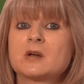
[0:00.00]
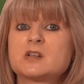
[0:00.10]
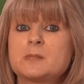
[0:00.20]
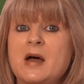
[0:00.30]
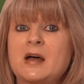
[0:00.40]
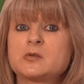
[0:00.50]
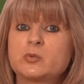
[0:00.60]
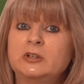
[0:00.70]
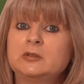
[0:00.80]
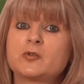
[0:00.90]
Demand
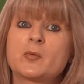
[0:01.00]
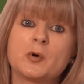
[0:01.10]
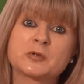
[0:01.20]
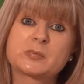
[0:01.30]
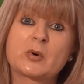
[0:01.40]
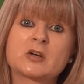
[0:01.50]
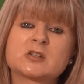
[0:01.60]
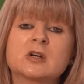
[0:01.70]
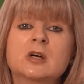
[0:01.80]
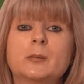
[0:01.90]
will, for the most
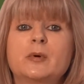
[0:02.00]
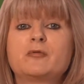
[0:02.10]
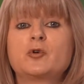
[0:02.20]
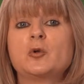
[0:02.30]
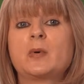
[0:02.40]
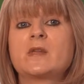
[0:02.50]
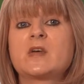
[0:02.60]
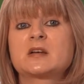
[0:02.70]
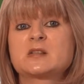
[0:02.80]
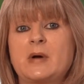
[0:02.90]
part, be fueled by
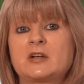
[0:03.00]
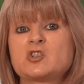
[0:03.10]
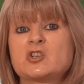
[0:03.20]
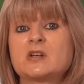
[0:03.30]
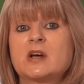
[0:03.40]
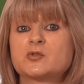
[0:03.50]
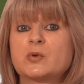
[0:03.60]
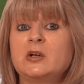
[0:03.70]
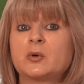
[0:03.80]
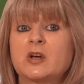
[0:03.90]
the expansion and
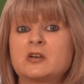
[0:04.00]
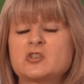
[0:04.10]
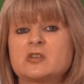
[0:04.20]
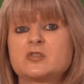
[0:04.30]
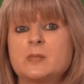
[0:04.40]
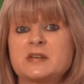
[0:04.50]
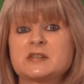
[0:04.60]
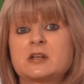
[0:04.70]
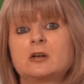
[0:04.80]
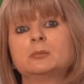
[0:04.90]
relocation of
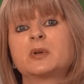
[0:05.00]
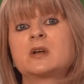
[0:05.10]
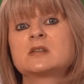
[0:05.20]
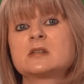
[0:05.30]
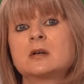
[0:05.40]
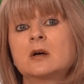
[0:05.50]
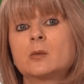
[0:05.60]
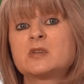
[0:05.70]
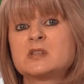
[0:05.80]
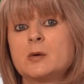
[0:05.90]
domestic companies,
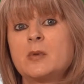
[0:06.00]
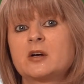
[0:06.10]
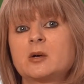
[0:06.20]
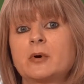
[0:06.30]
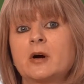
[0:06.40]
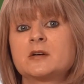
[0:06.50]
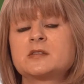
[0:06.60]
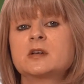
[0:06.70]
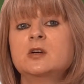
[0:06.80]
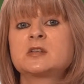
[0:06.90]
with some
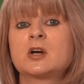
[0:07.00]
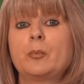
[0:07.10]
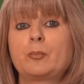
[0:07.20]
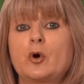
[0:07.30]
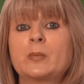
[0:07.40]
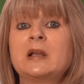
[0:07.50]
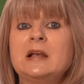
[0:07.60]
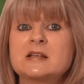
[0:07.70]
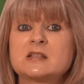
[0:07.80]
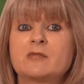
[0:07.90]
occupiers using upcoming
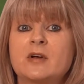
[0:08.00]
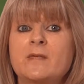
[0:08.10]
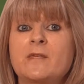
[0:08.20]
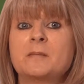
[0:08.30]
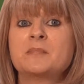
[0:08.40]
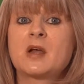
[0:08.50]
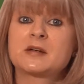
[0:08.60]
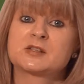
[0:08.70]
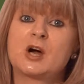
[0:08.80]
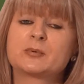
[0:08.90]
lease events
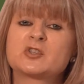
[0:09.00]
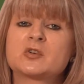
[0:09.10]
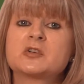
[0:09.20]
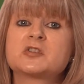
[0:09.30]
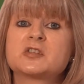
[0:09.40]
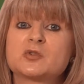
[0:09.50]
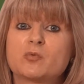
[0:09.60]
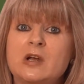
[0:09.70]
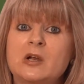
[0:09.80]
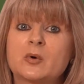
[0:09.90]
as an opportunity to
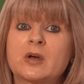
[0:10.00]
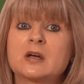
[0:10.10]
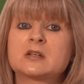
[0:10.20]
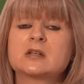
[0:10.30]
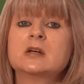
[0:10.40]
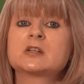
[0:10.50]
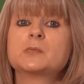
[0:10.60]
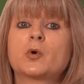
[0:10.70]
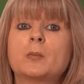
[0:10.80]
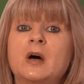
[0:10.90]
relocate
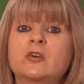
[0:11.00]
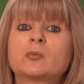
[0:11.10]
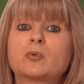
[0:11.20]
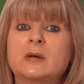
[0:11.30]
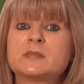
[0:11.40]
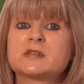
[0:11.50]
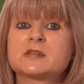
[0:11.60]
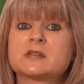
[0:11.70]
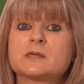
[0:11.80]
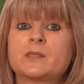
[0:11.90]
to more modern
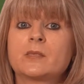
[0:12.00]
premises.